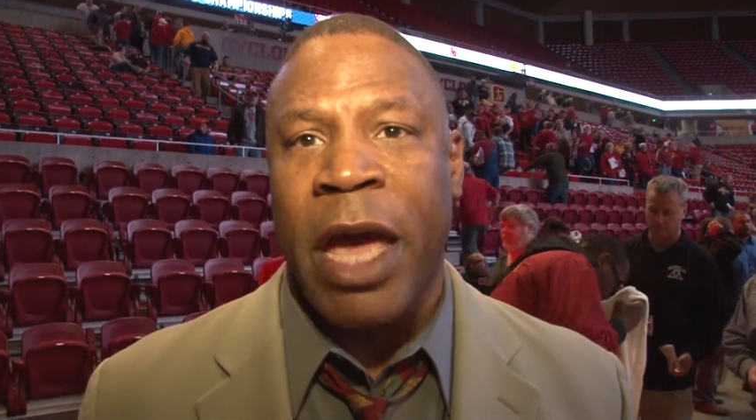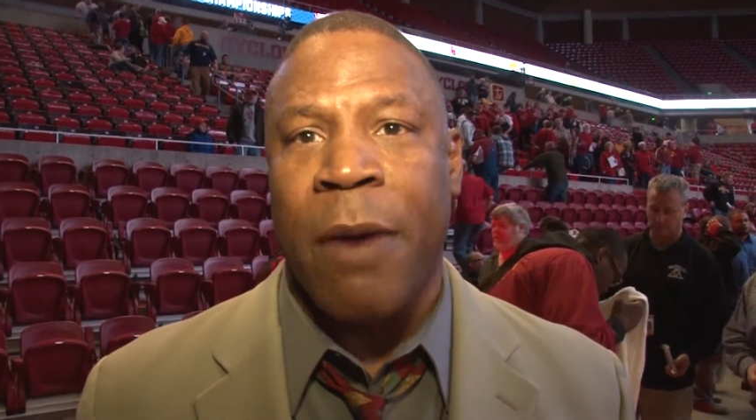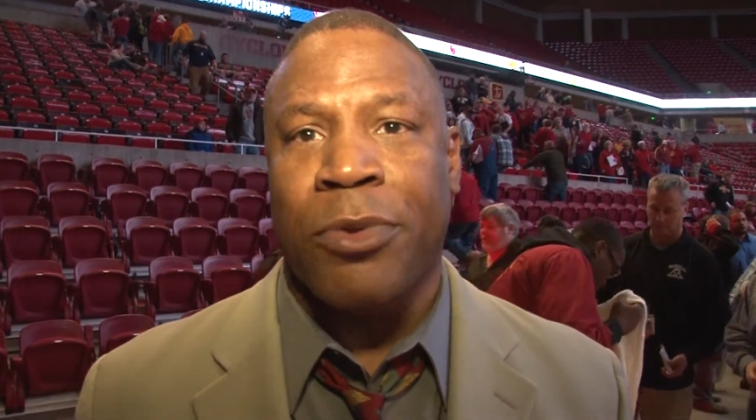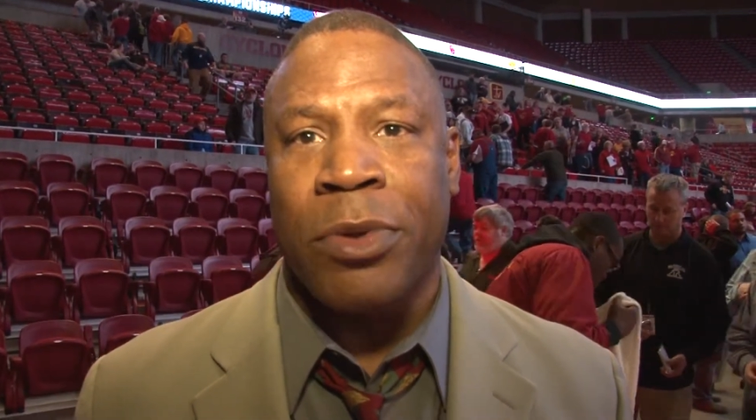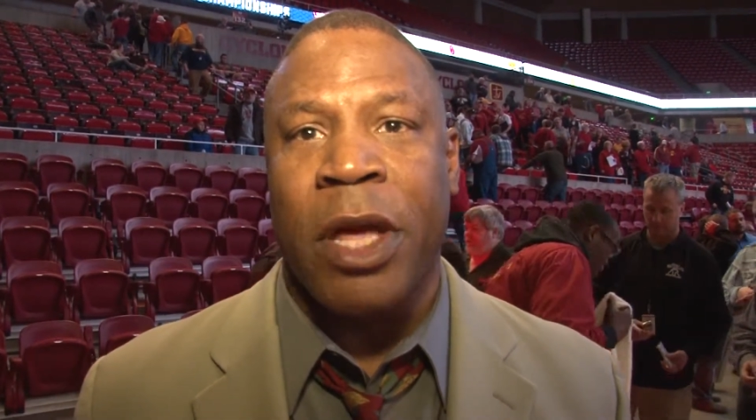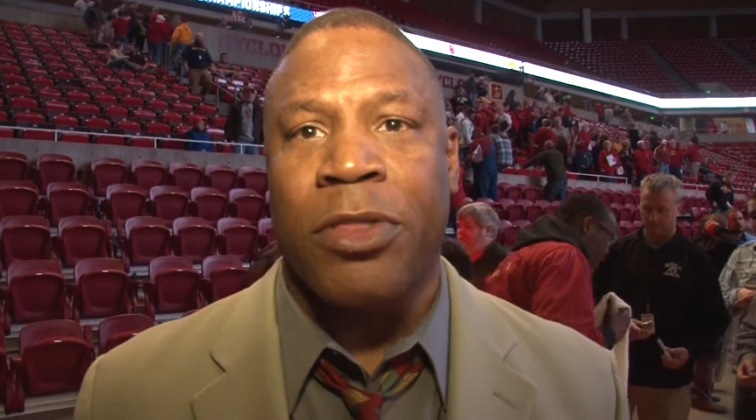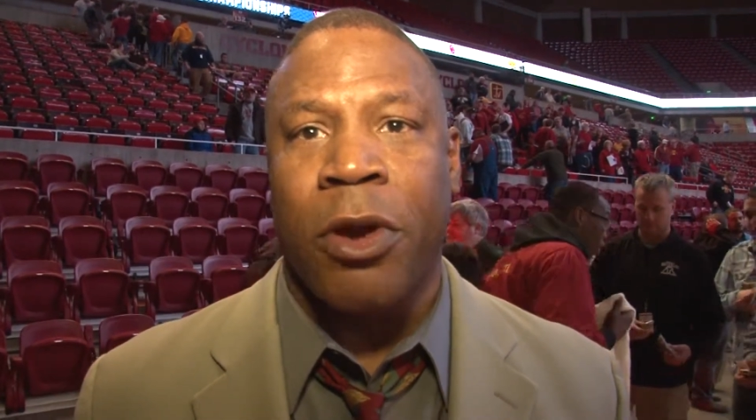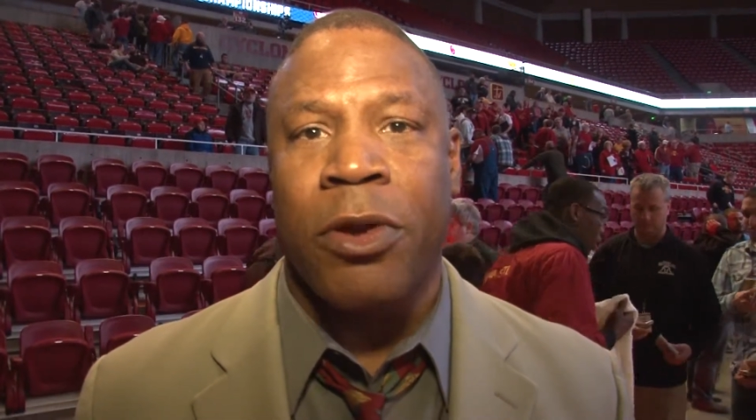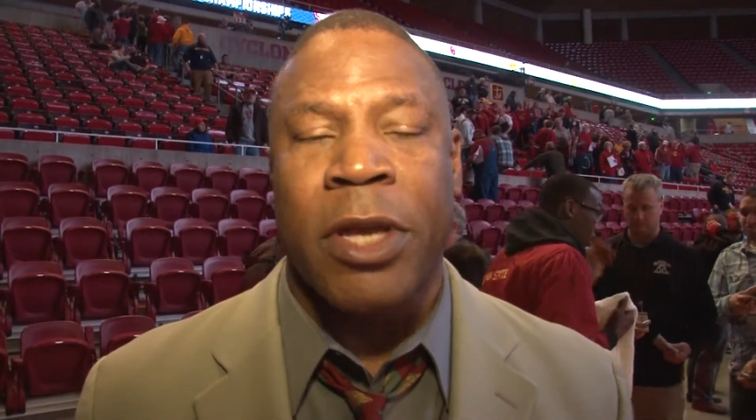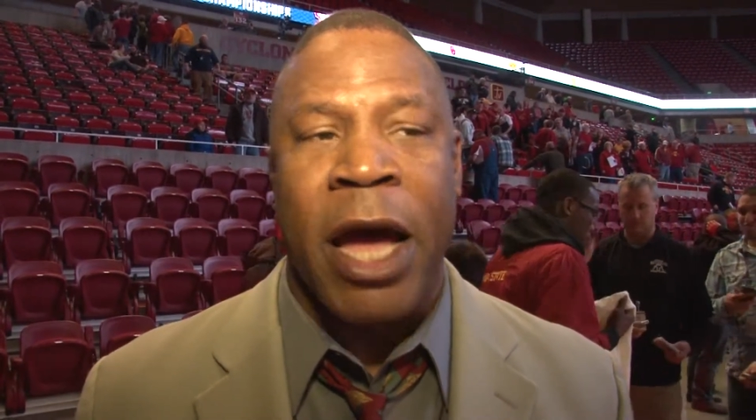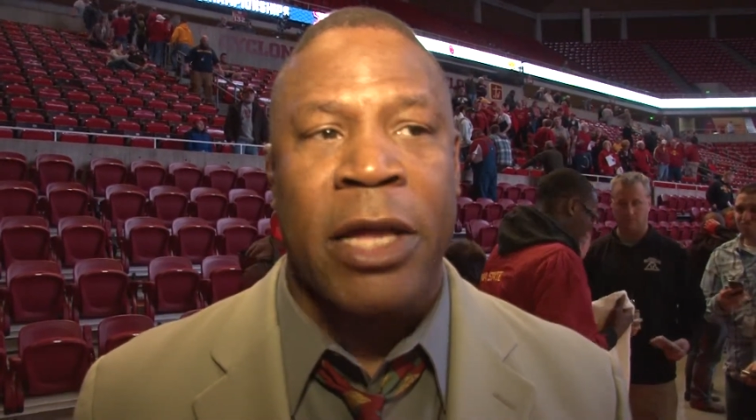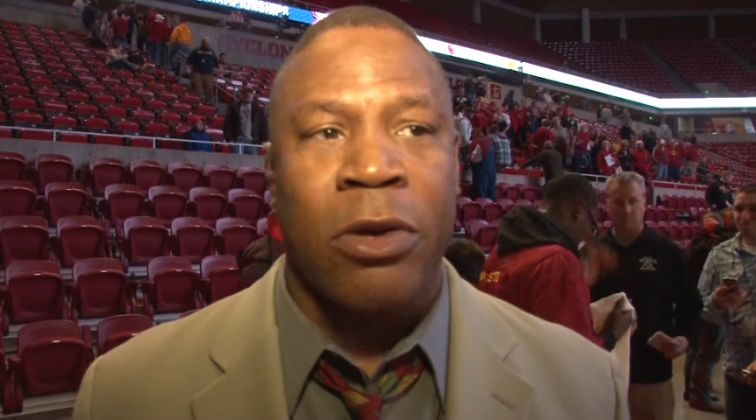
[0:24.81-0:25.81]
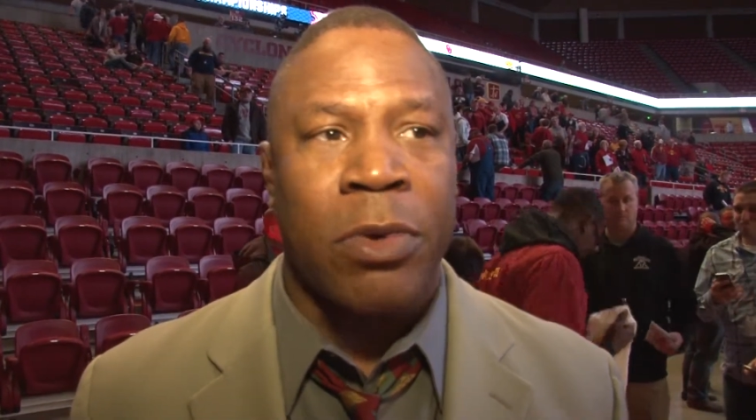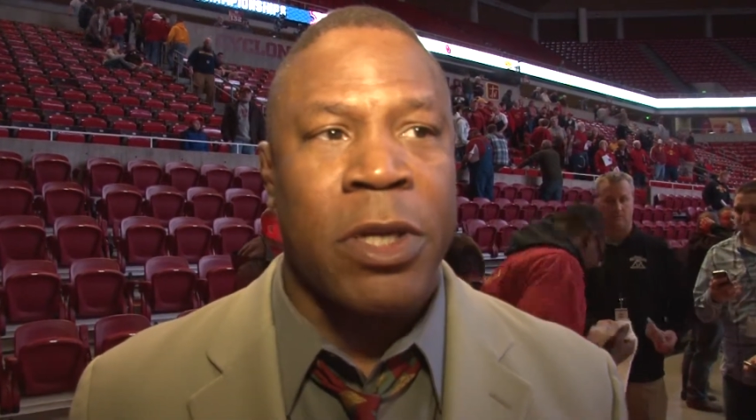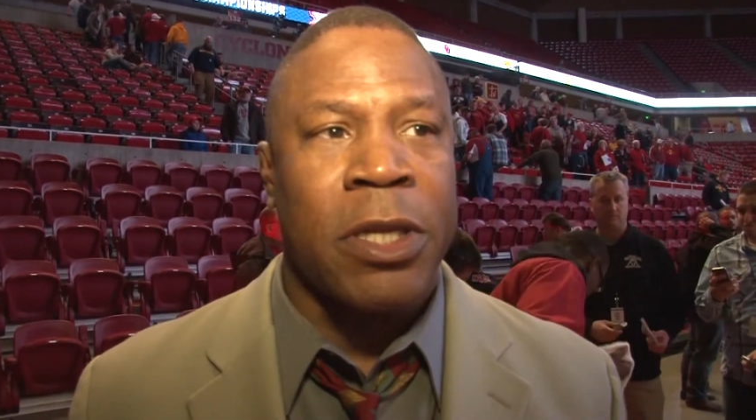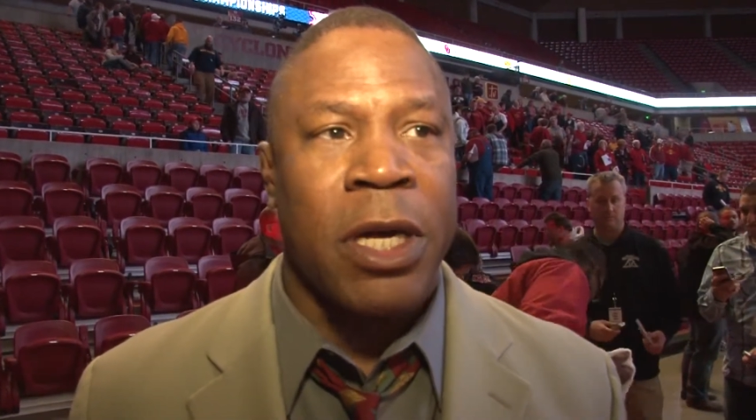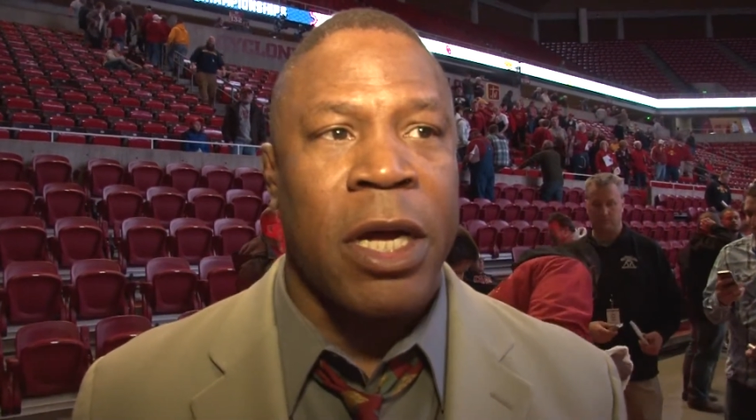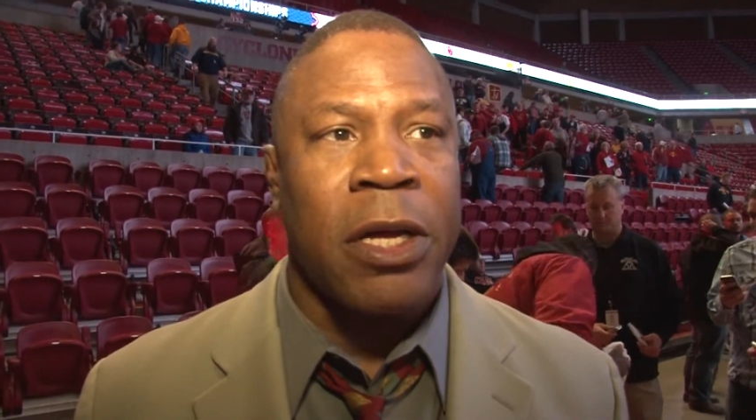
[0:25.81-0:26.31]
capturing that third title,
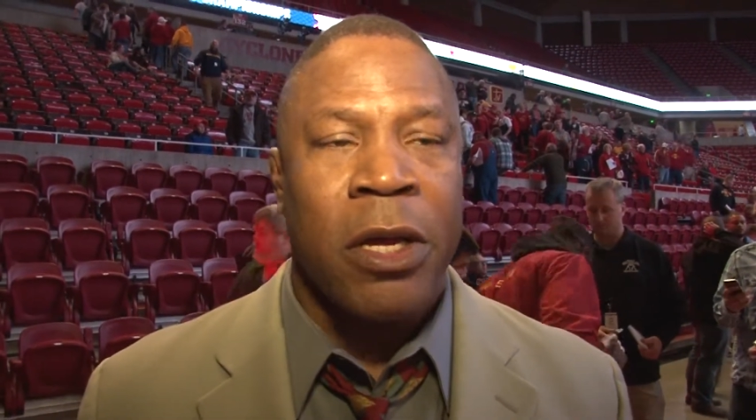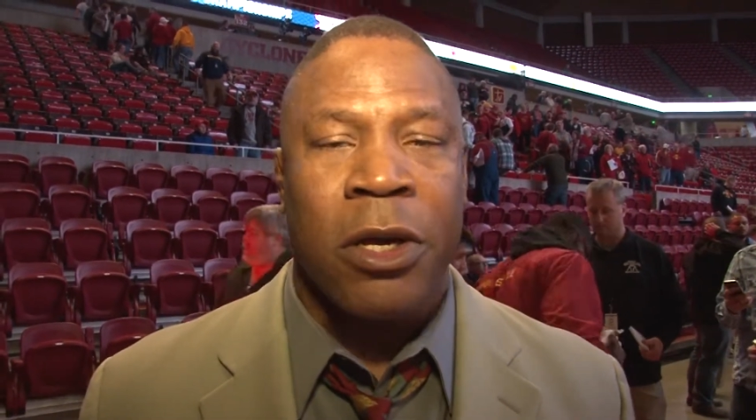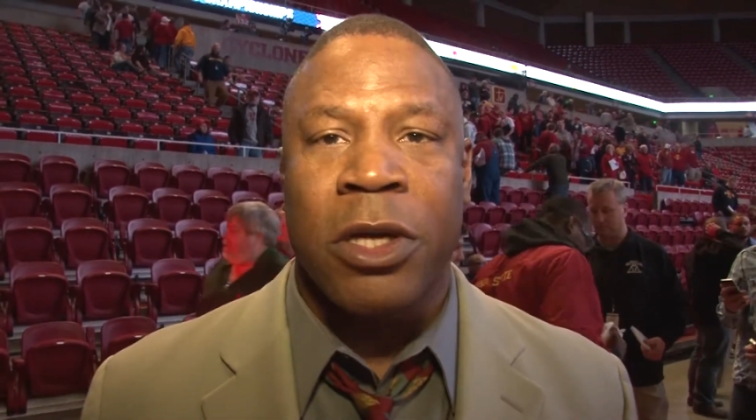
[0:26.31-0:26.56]
and uh,